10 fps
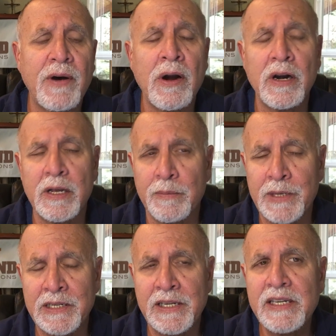
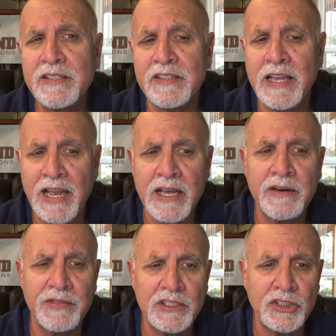Argaman, he's the
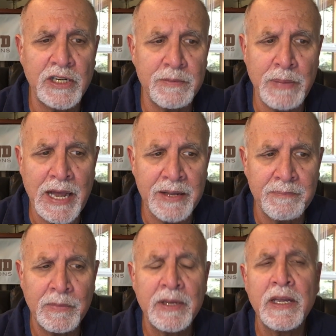head of the Shin
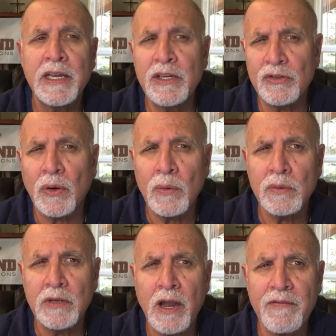Bet, he
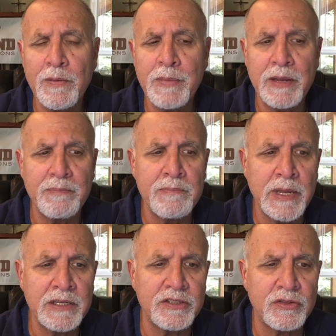told government
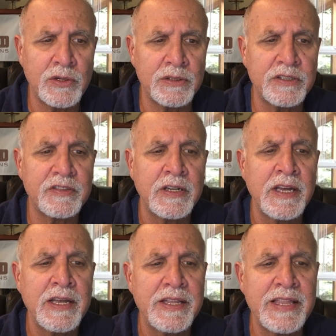ministers
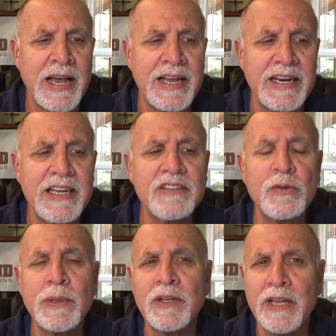that
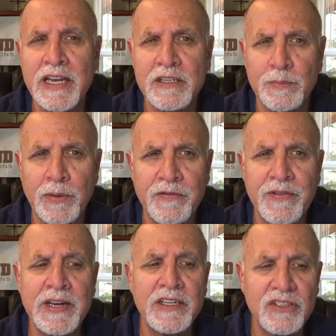Israel has
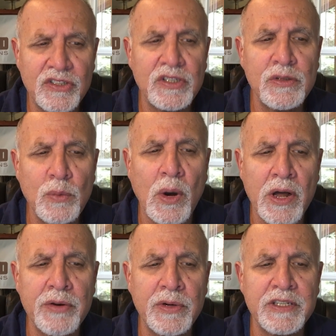prevented
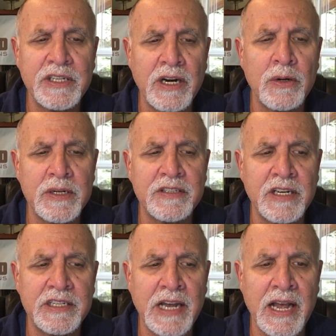200
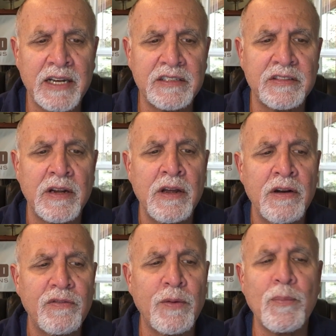terrorist attacks
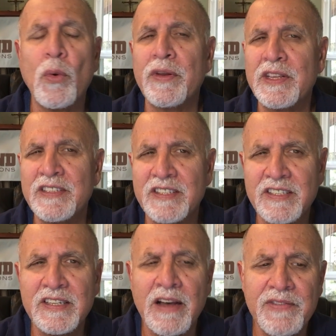from more than
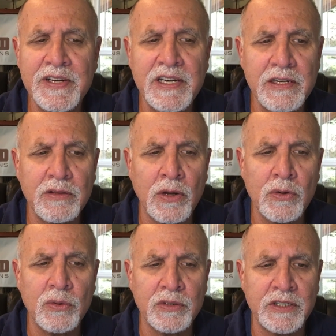70
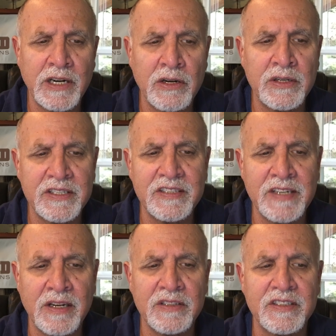local terrorist
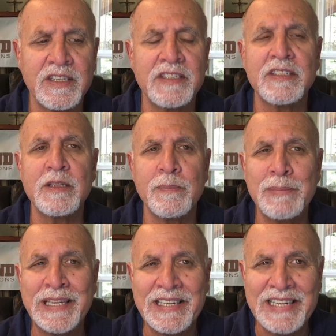cells since the
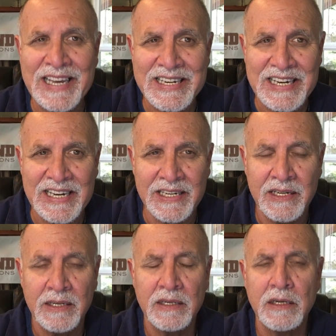beginning